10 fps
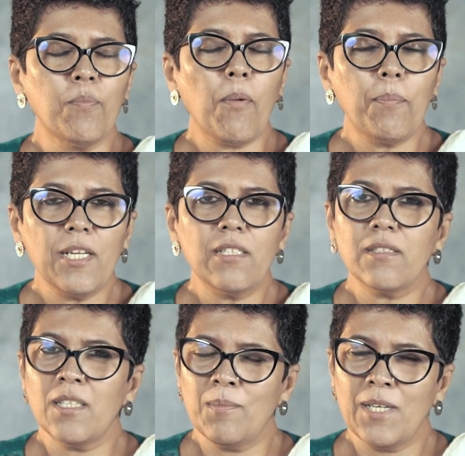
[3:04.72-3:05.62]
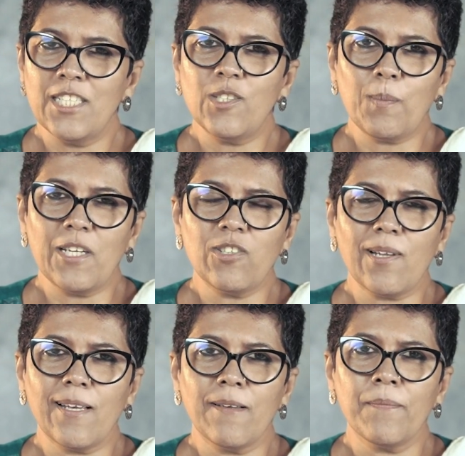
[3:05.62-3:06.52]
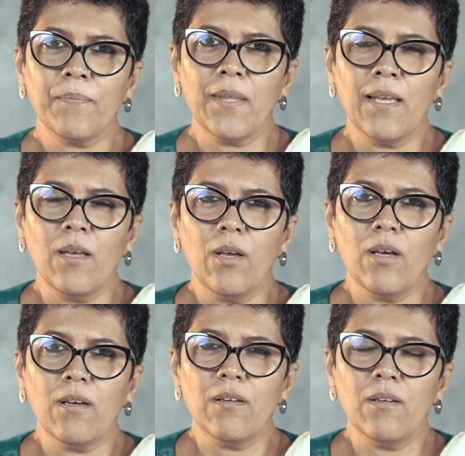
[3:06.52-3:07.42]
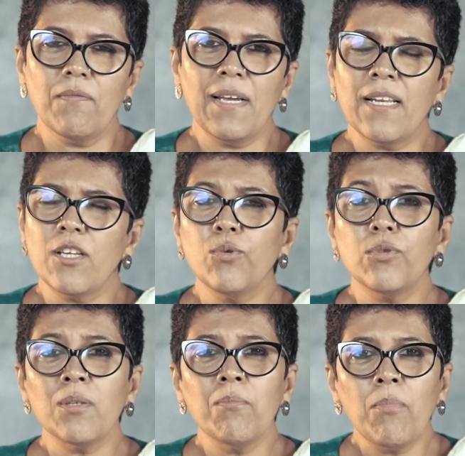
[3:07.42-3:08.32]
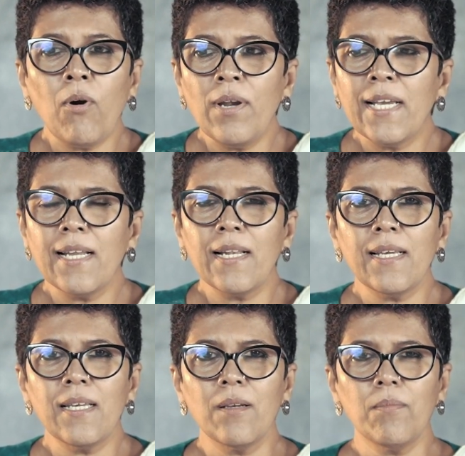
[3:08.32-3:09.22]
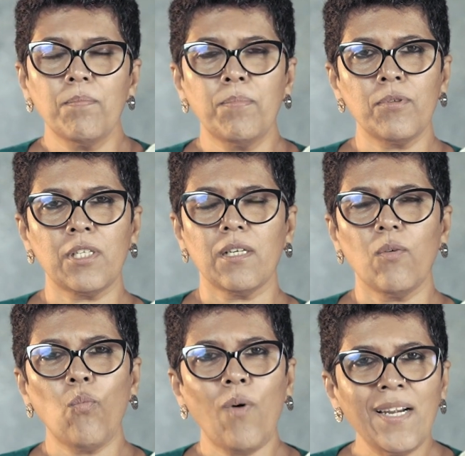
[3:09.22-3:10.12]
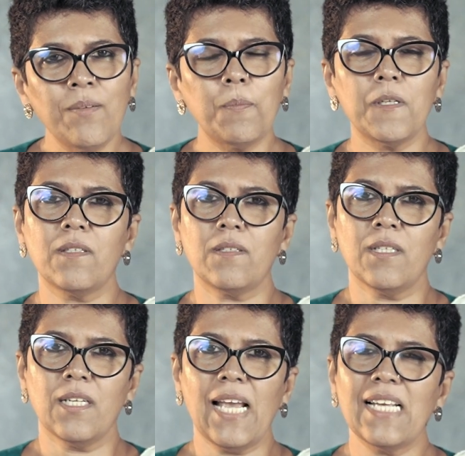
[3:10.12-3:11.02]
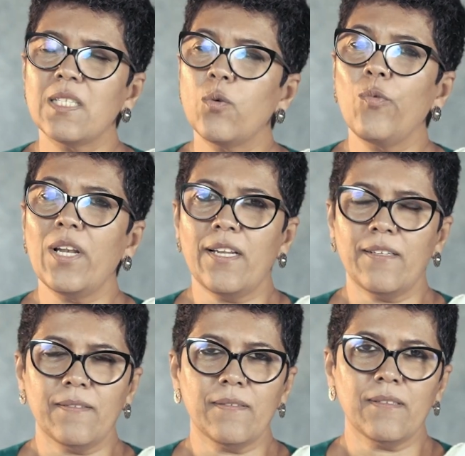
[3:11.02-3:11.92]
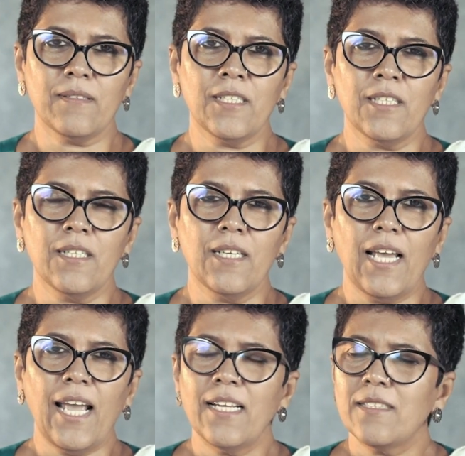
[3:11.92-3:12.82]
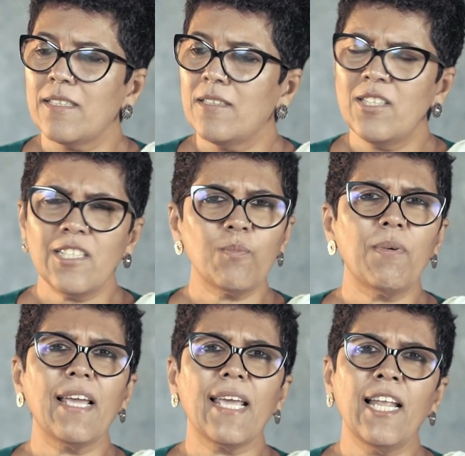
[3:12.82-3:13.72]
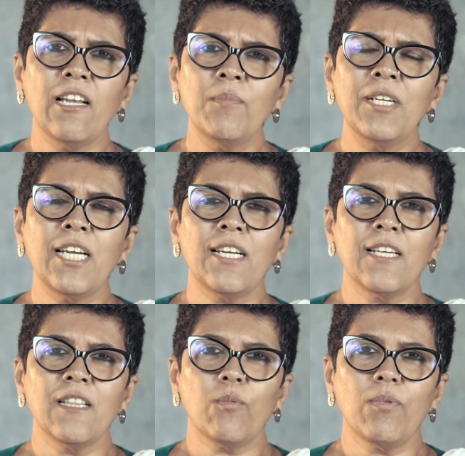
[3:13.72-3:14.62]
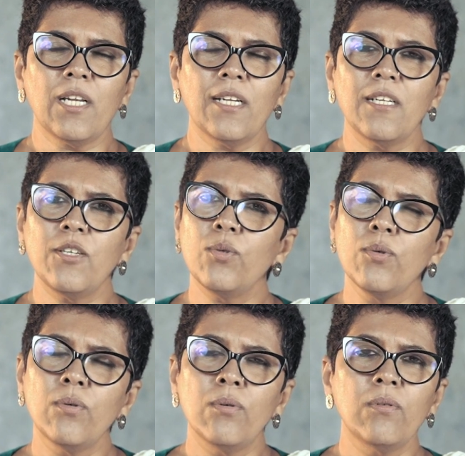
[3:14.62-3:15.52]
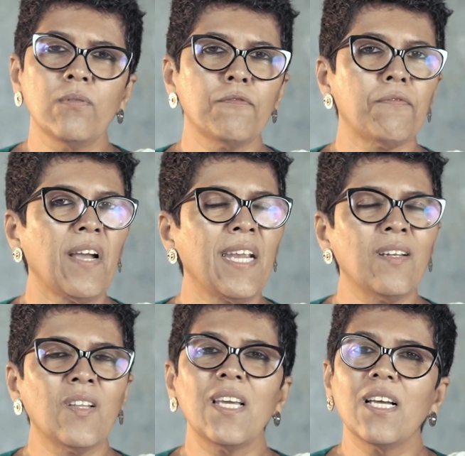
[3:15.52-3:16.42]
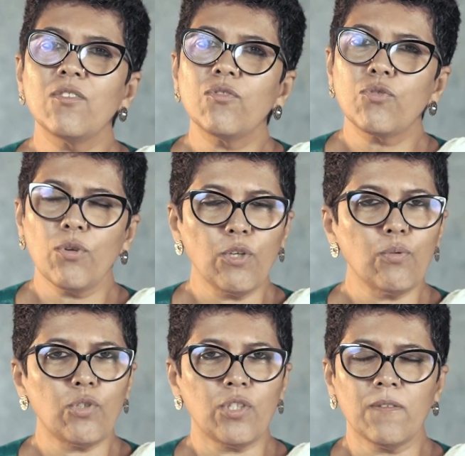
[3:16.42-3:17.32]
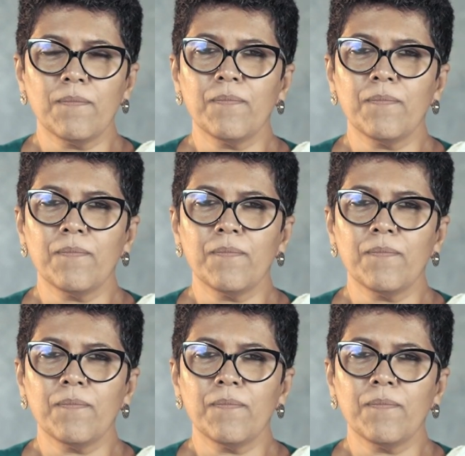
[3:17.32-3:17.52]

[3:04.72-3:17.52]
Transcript: popular cinema especially, where you symbolically put one person as the villain. And just by eliminating the villain, you find the solution.